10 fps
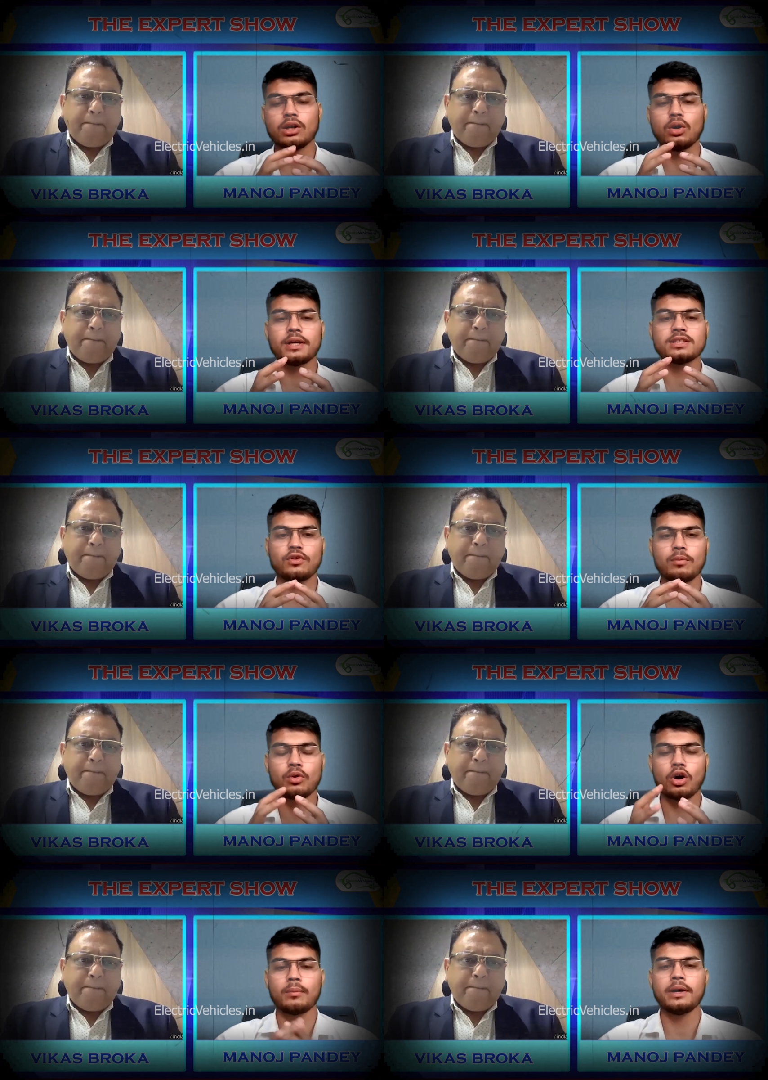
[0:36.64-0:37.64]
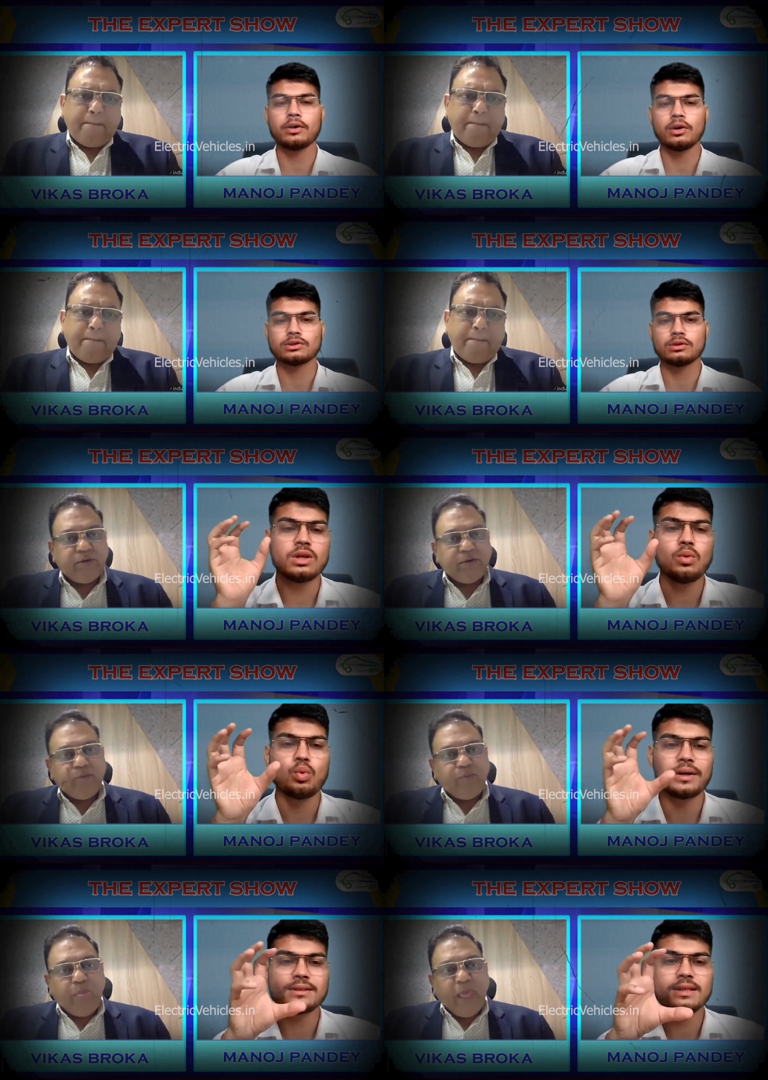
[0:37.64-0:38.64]
Speaker 1: ignorance from government also? Sir,
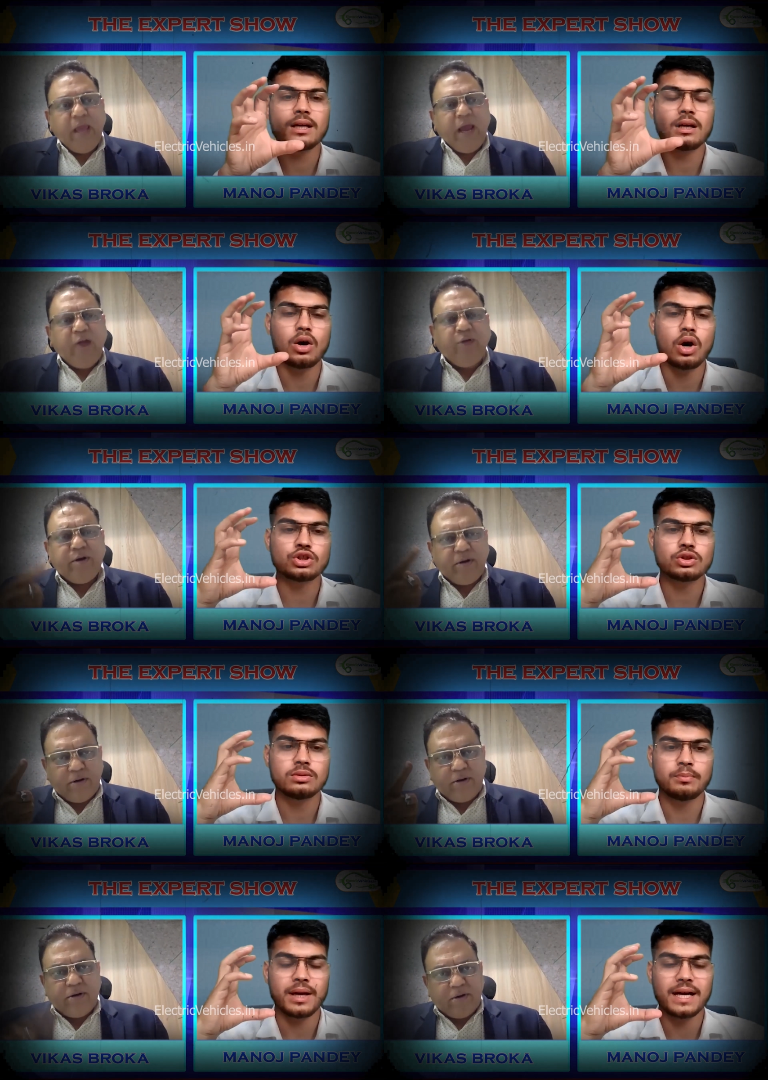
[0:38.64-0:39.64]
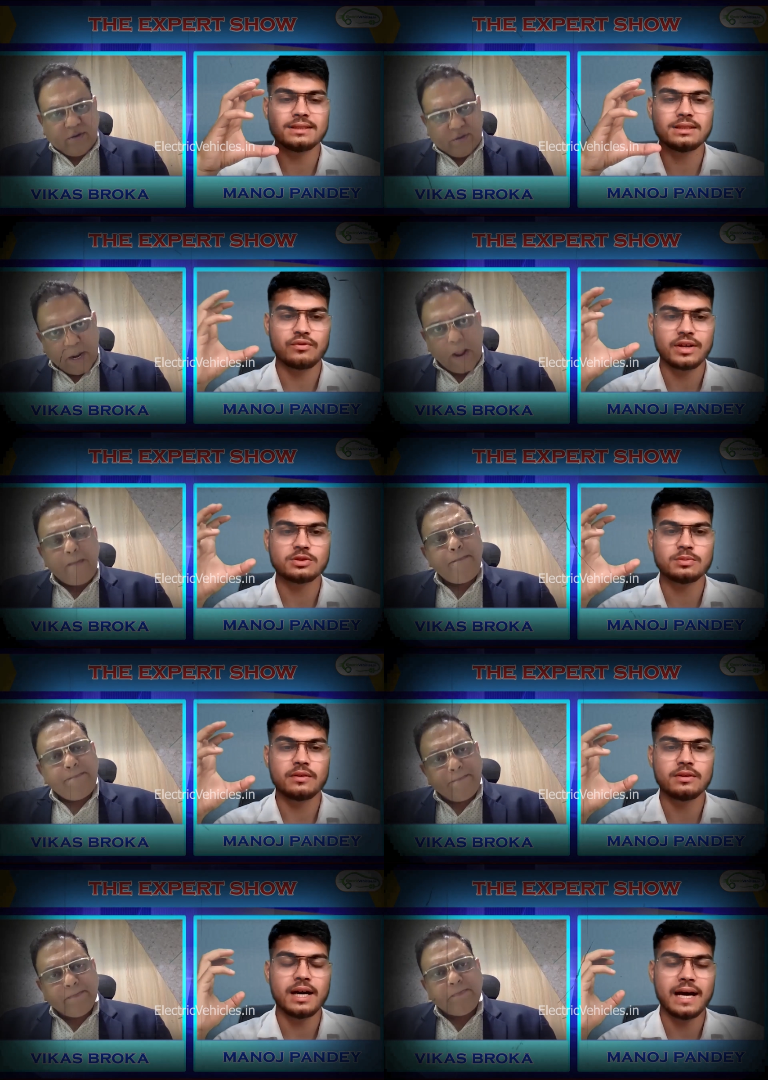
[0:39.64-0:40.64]
what is the cost price difference
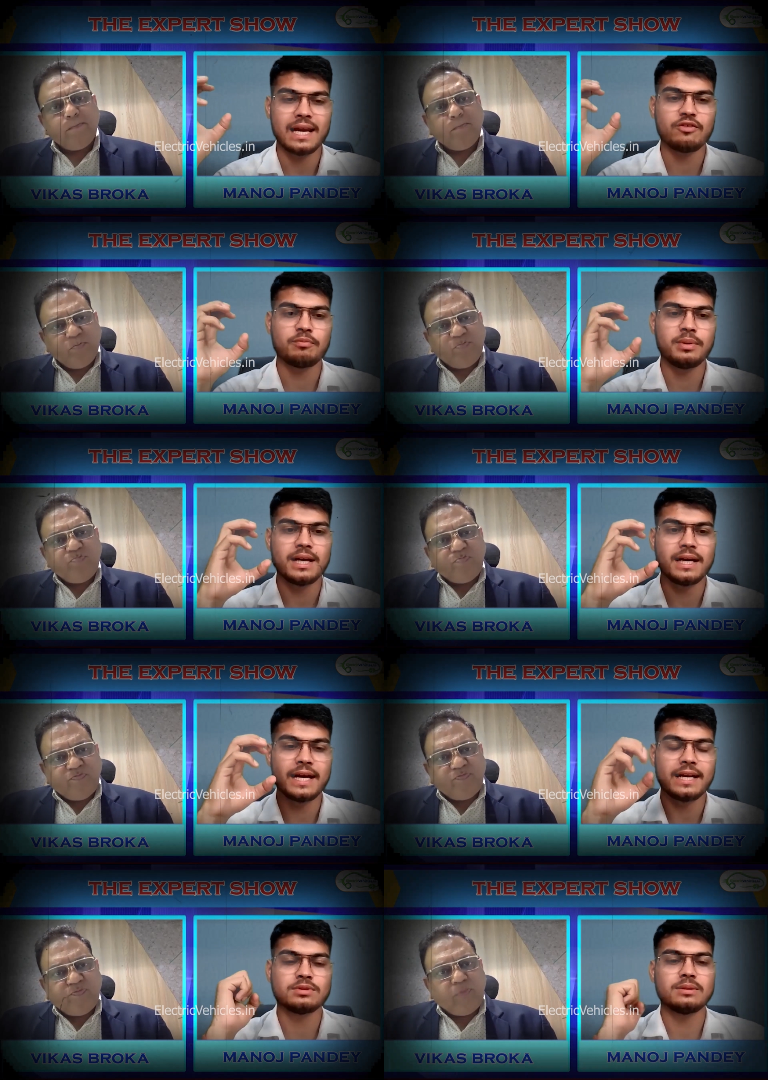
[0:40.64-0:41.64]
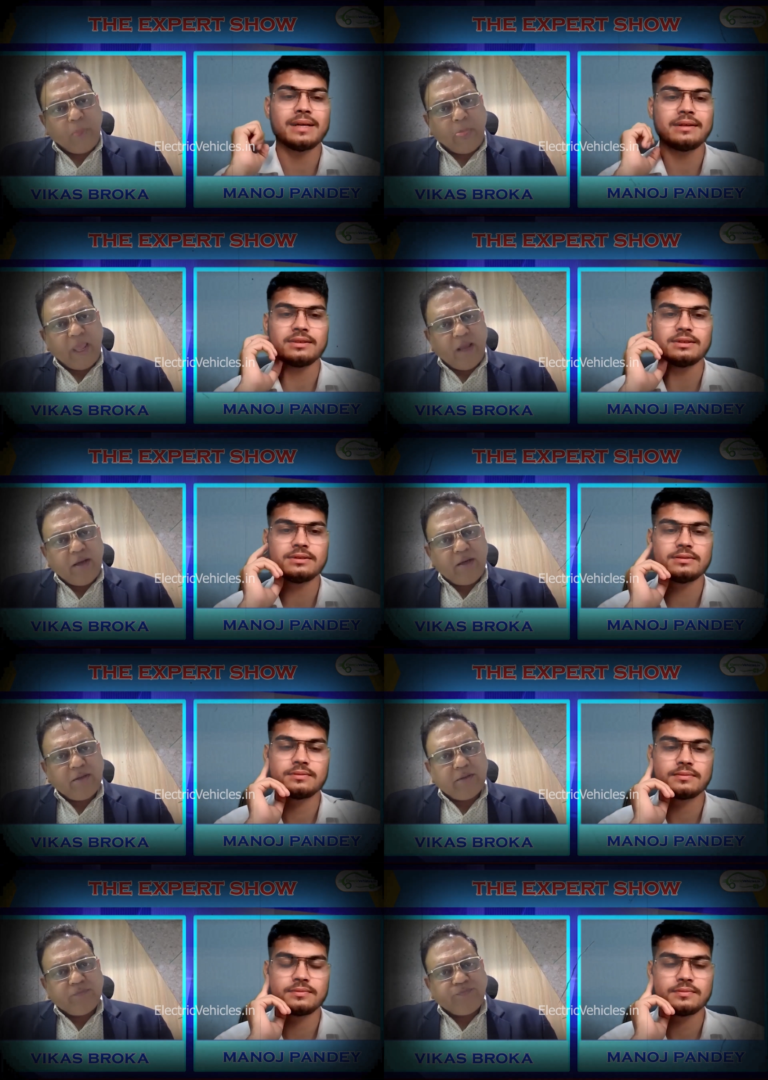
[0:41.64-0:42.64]
between the L F P and N M C batteries?
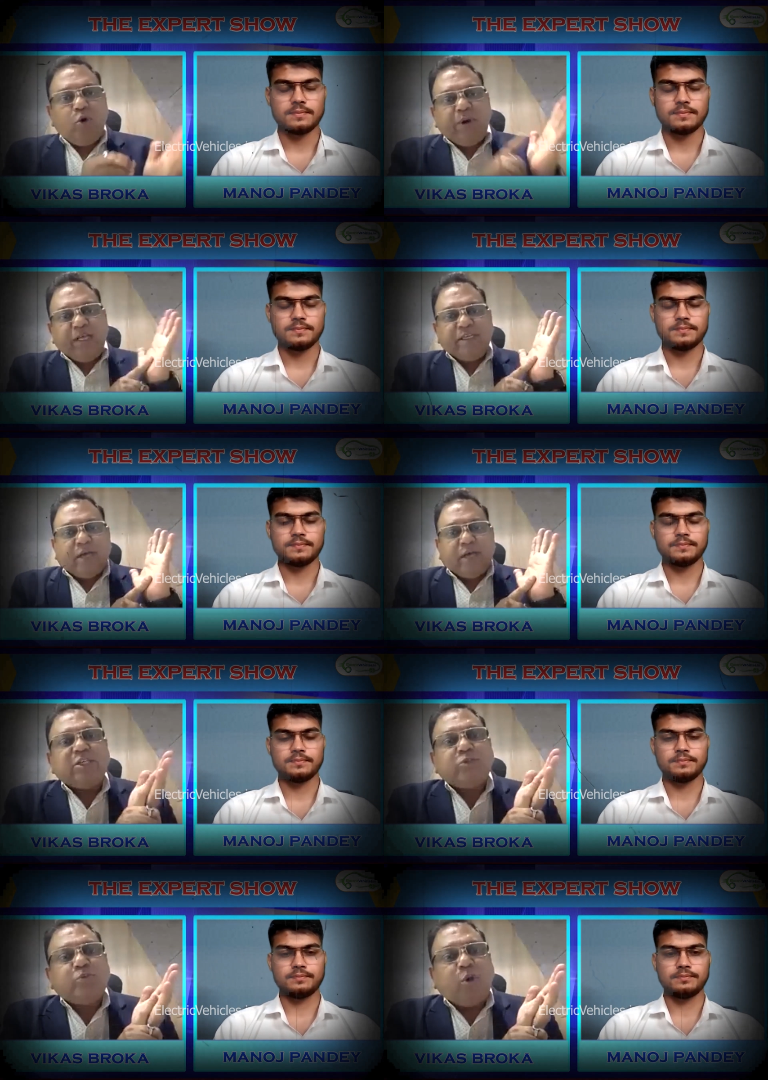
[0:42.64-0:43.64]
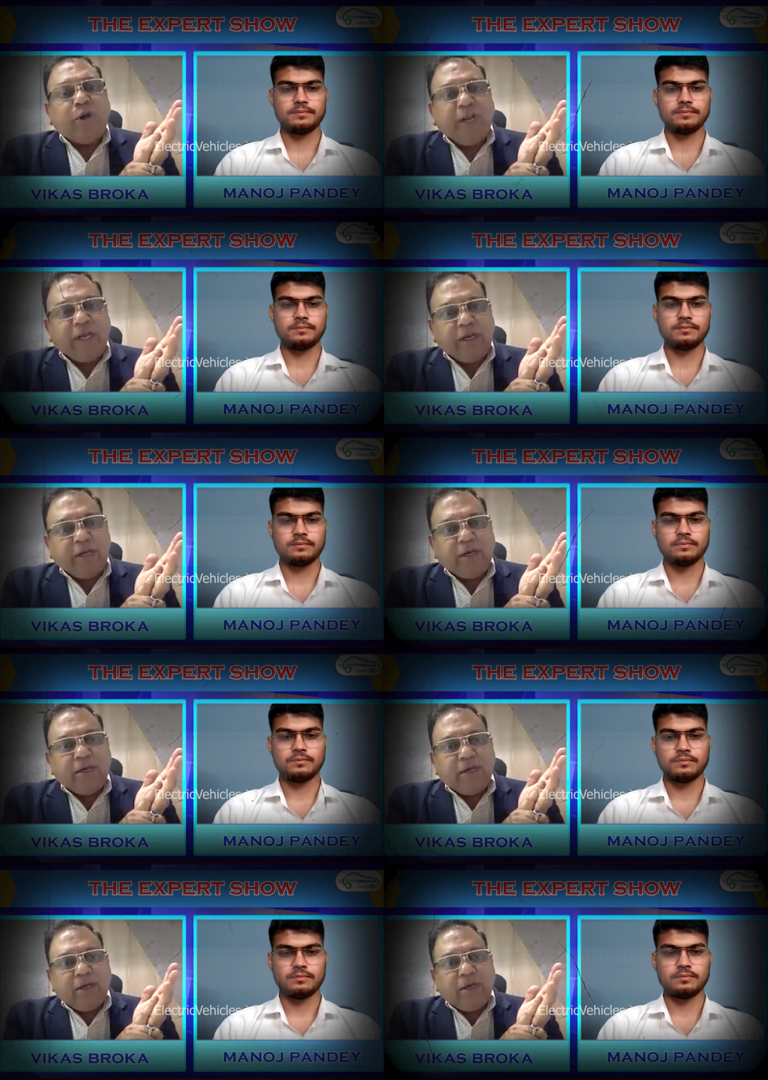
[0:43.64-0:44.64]
Speaker 2: Nobody is asking and nobody
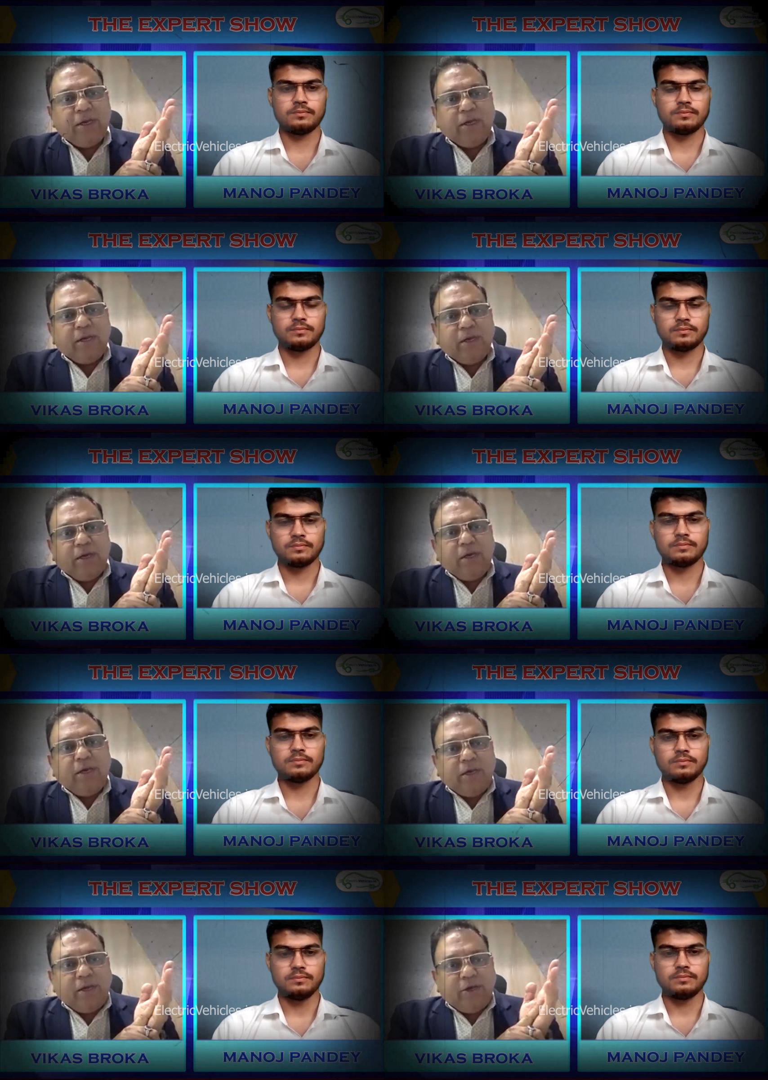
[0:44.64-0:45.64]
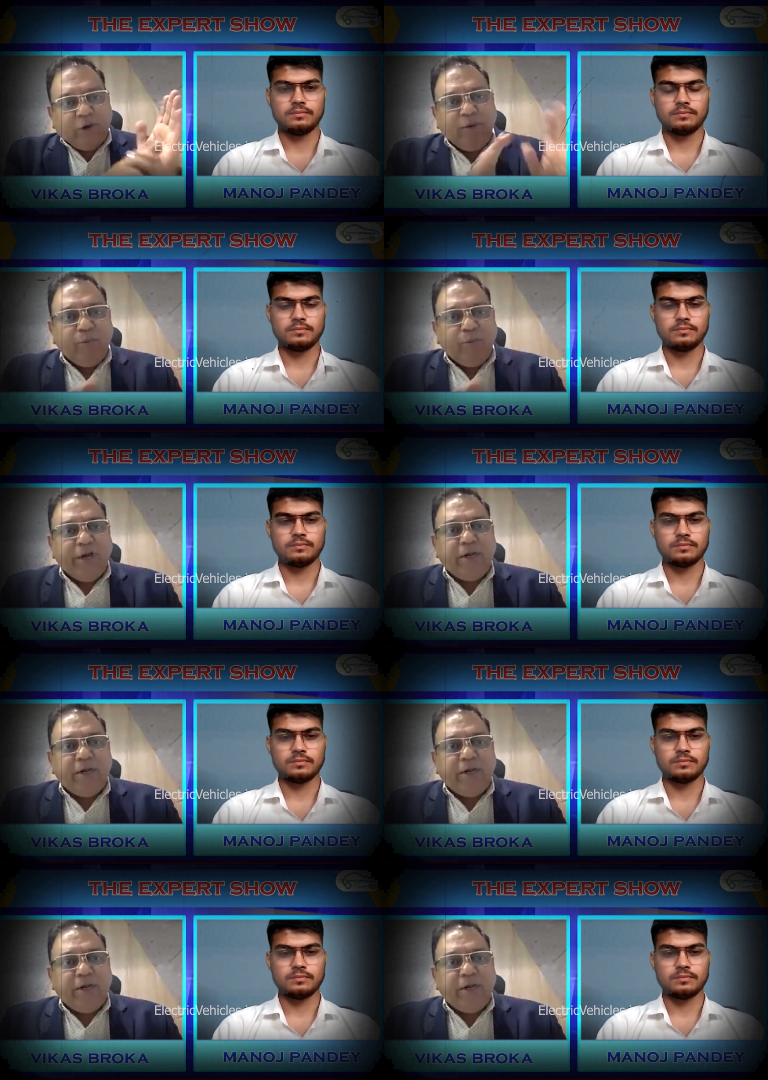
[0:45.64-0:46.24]
is responding. You get my point?